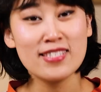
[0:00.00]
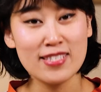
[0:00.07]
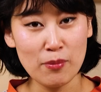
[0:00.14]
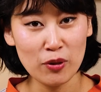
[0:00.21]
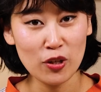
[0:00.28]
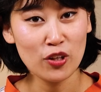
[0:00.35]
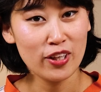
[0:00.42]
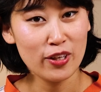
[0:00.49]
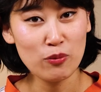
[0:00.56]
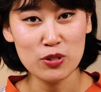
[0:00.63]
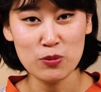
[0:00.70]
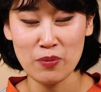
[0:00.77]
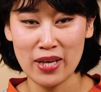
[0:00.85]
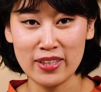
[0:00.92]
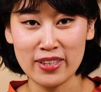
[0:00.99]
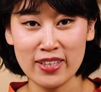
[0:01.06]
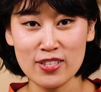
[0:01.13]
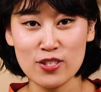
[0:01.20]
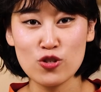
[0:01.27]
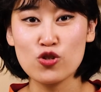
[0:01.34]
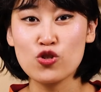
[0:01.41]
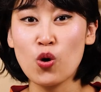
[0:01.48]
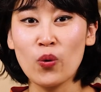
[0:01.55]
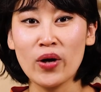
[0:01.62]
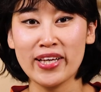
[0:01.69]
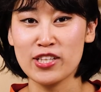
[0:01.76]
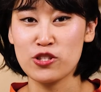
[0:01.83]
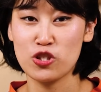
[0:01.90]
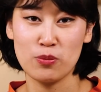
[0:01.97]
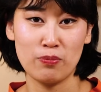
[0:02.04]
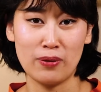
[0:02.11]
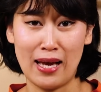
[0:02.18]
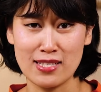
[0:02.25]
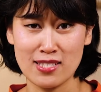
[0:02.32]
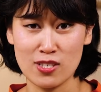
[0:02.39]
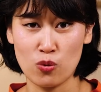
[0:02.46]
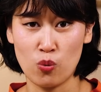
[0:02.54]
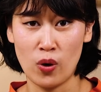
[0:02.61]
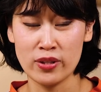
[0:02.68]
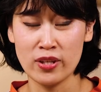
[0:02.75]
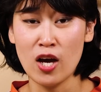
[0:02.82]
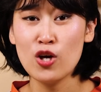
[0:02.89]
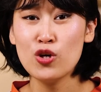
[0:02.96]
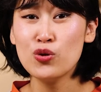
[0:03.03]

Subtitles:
Similarly with mannequins, don't get a cheap plastic one.